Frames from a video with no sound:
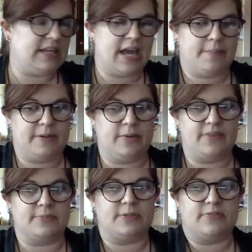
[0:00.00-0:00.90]
Yeah, being away
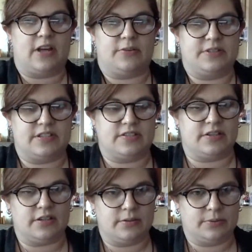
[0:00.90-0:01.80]
from her father and
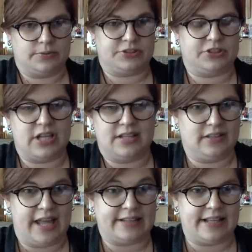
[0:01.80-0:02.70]
sister, who were
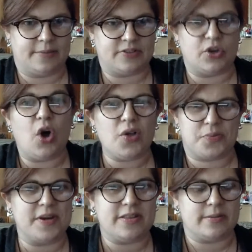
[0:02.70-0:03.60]
like Lady Russell, all
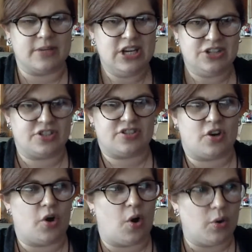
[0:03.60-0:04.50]
three of them just
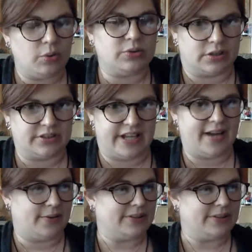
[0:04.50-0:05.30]
hold her down.